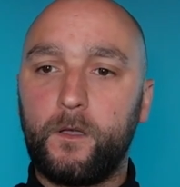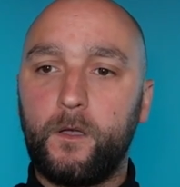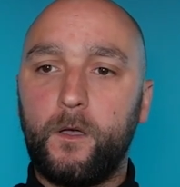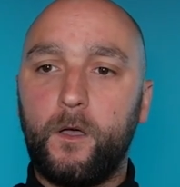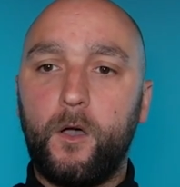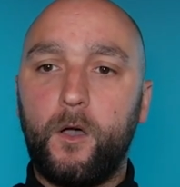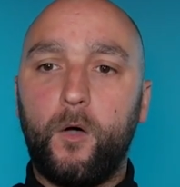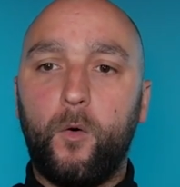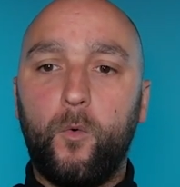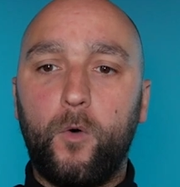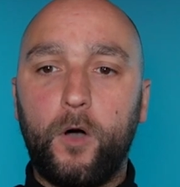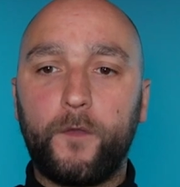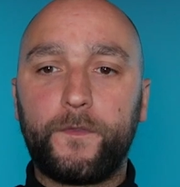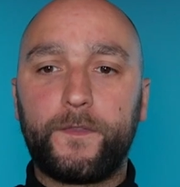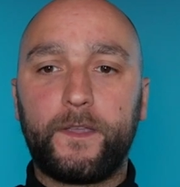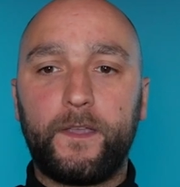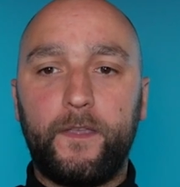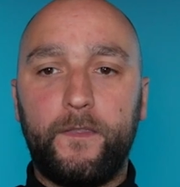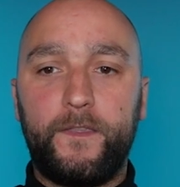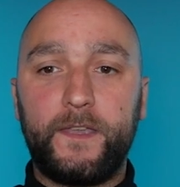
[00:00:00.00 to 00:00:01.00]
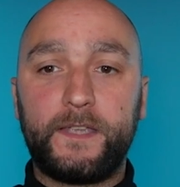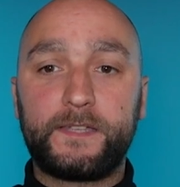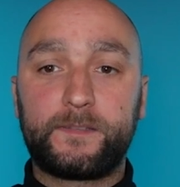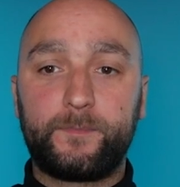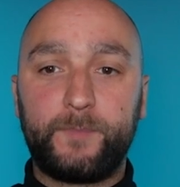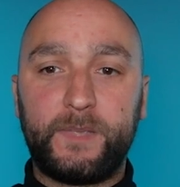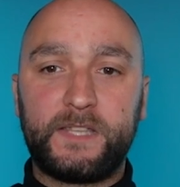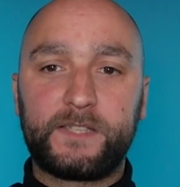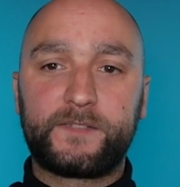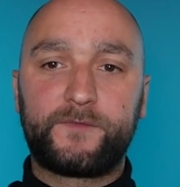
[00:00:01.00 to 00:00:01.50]
What this
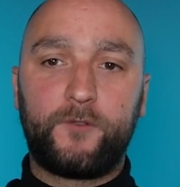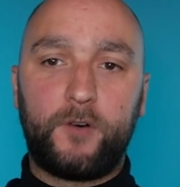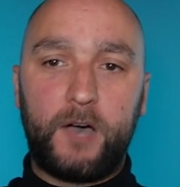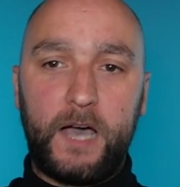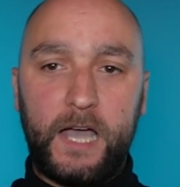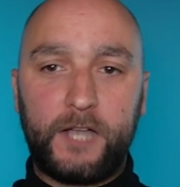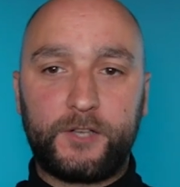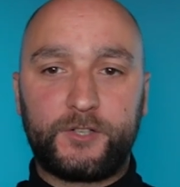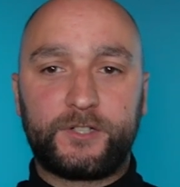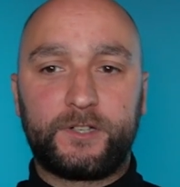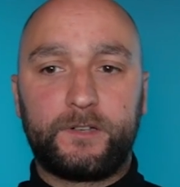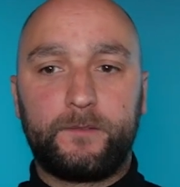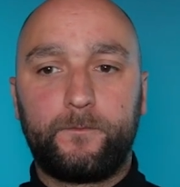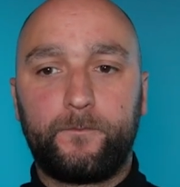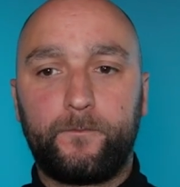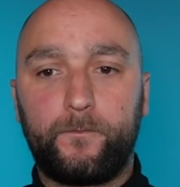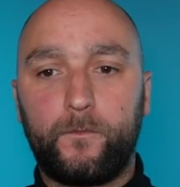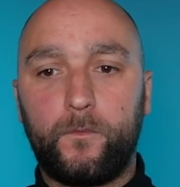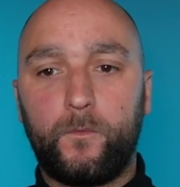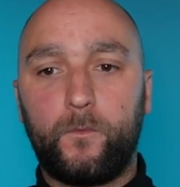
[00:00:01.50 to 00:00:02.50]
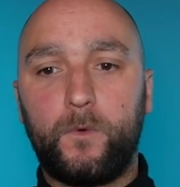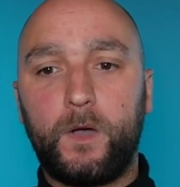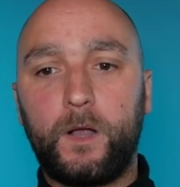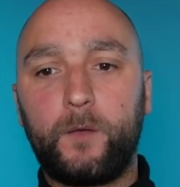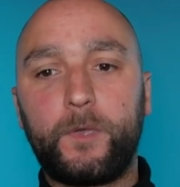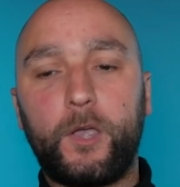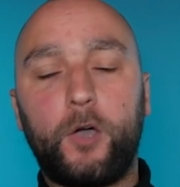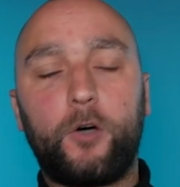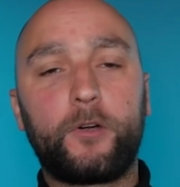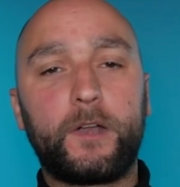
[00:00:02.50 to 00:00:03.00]
means for Archer? Well,
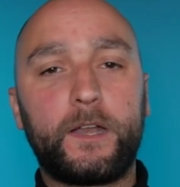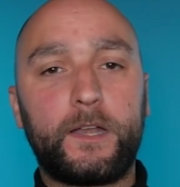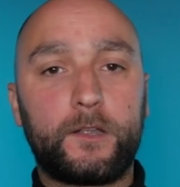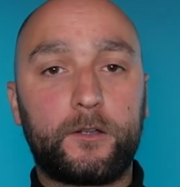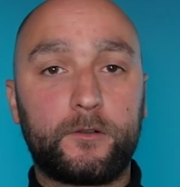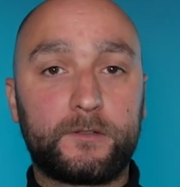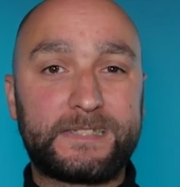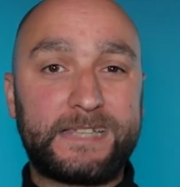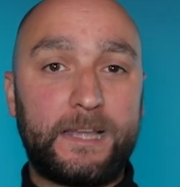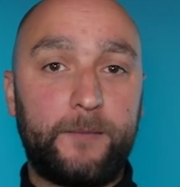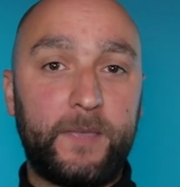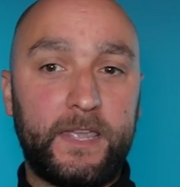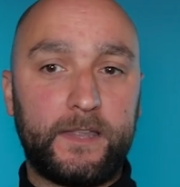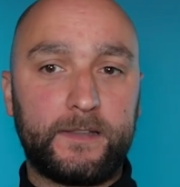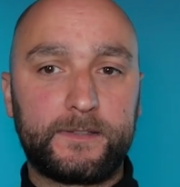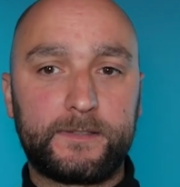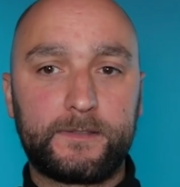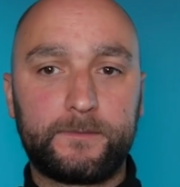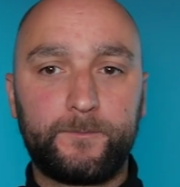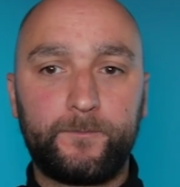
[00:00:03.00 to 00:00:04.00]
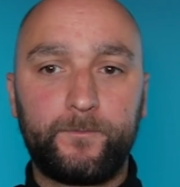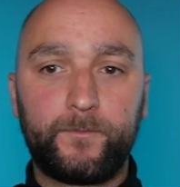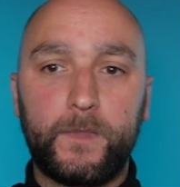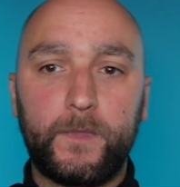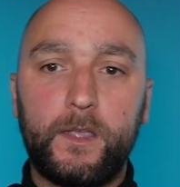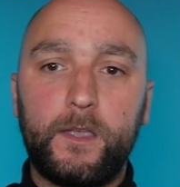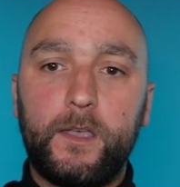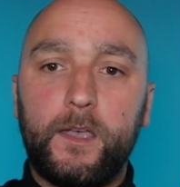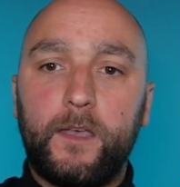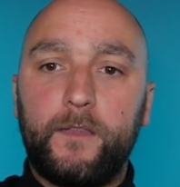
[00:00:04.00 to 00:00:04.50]
we already got some hints.
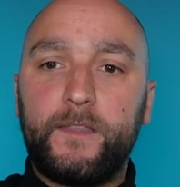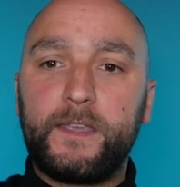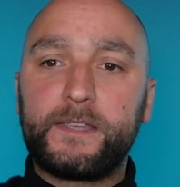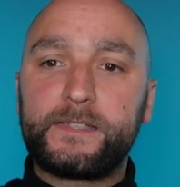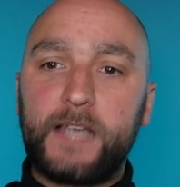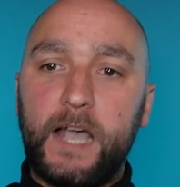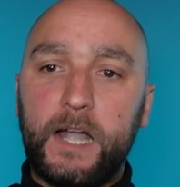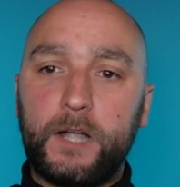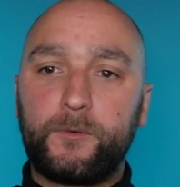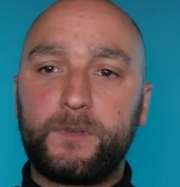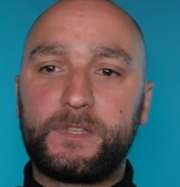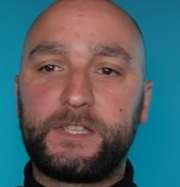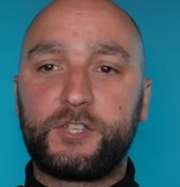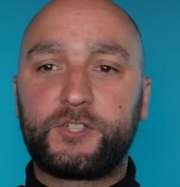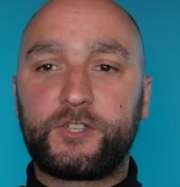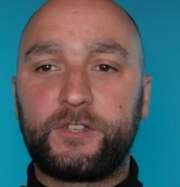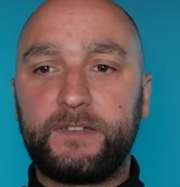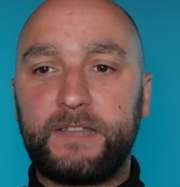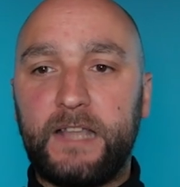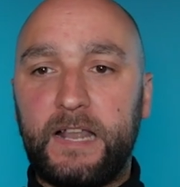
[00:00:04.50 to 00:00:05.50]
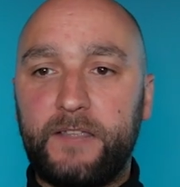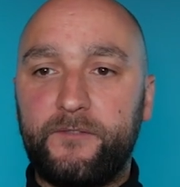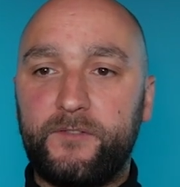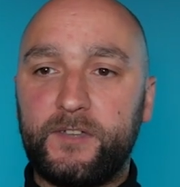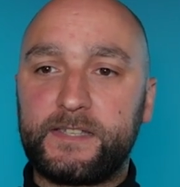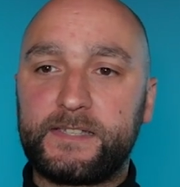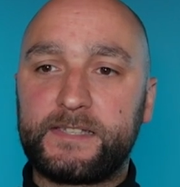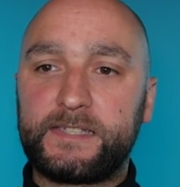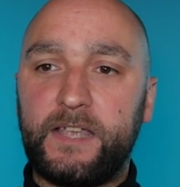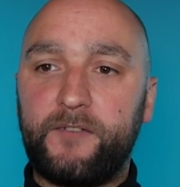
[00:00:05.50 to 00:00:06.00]
This acquisition delivers
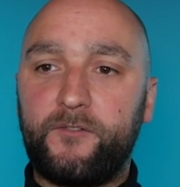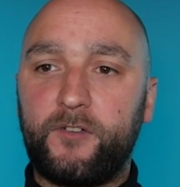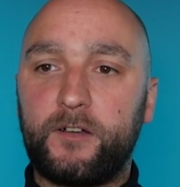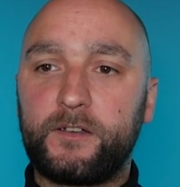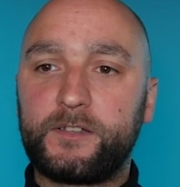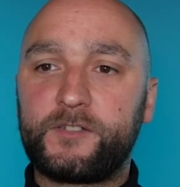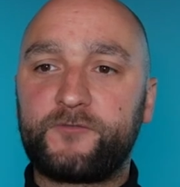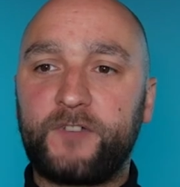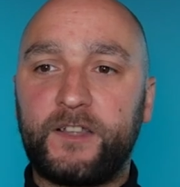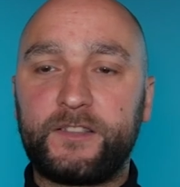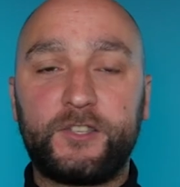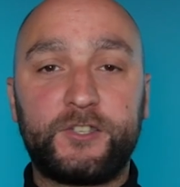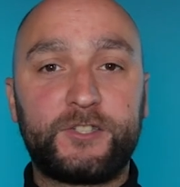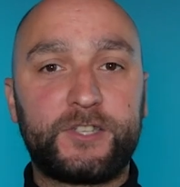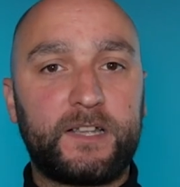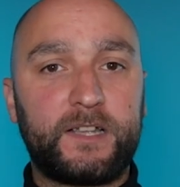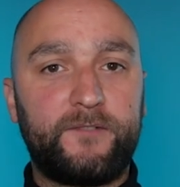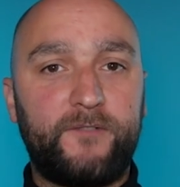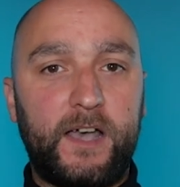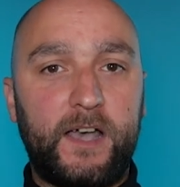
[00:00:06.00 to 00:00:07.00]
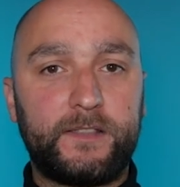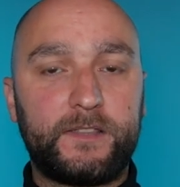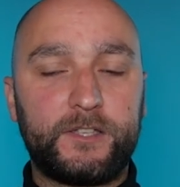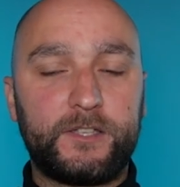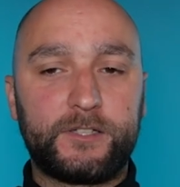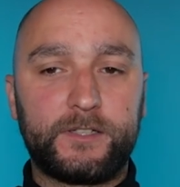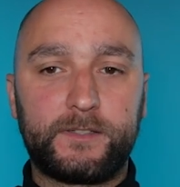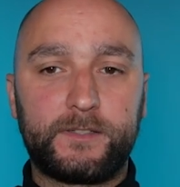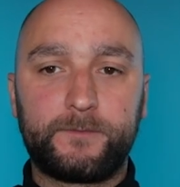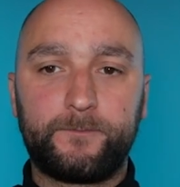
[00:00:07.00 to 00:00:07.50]
several strategic
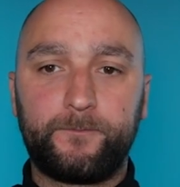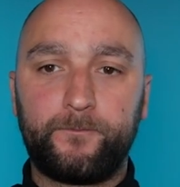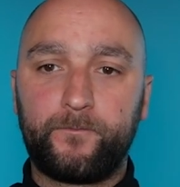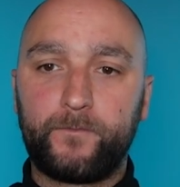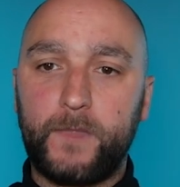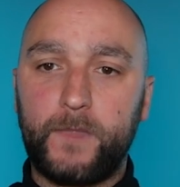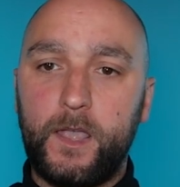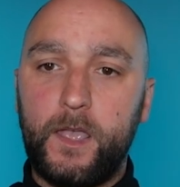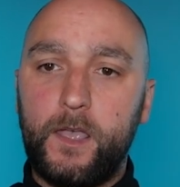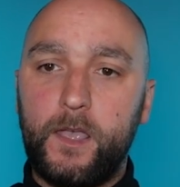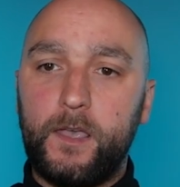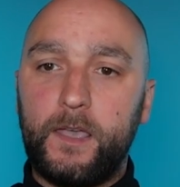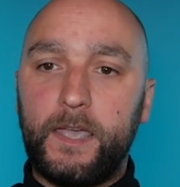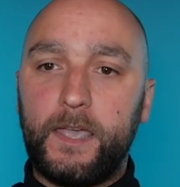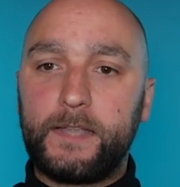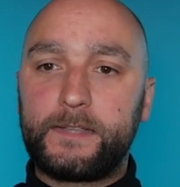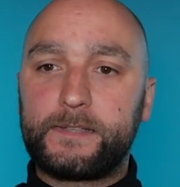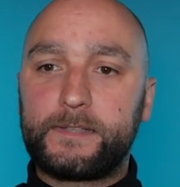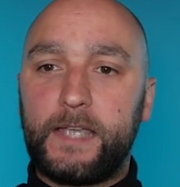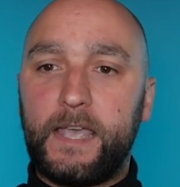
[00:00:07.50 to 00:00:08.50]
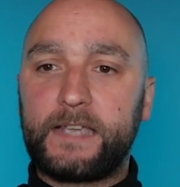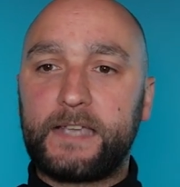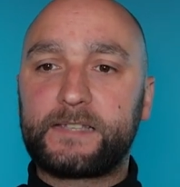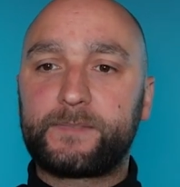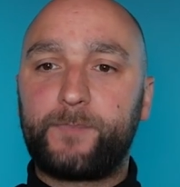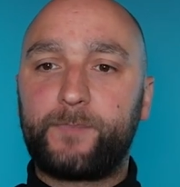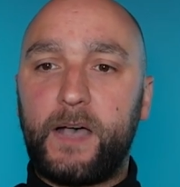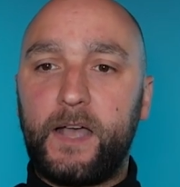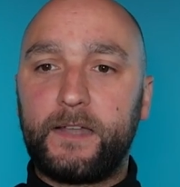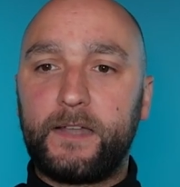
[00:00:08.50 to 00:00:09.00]
advantages. It's
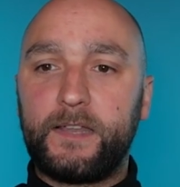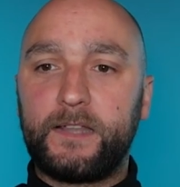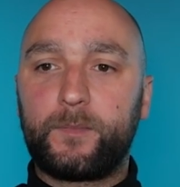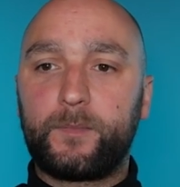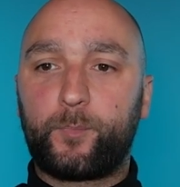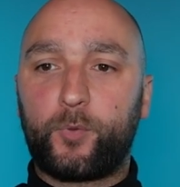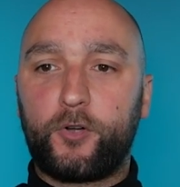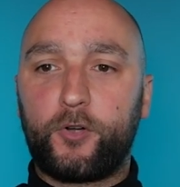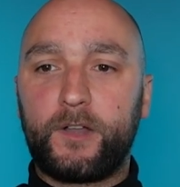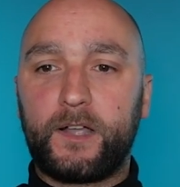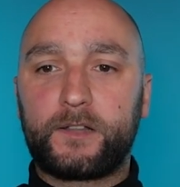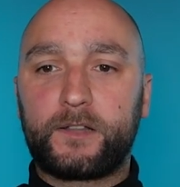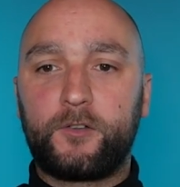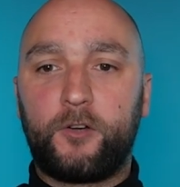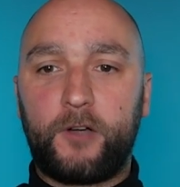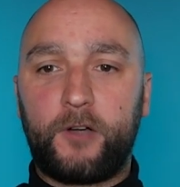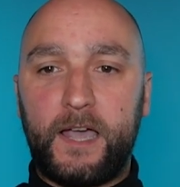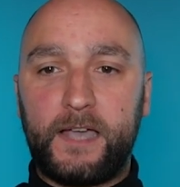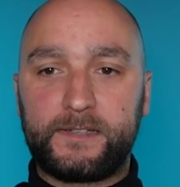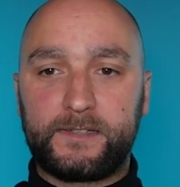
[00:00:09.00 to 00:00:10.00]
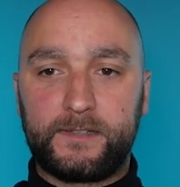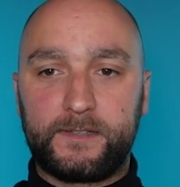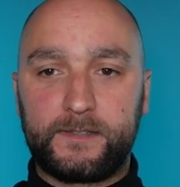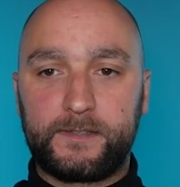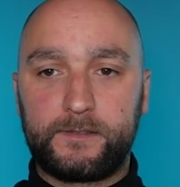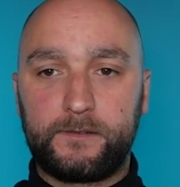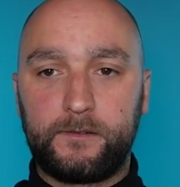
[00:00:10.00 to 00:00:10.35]
expanded product horizons.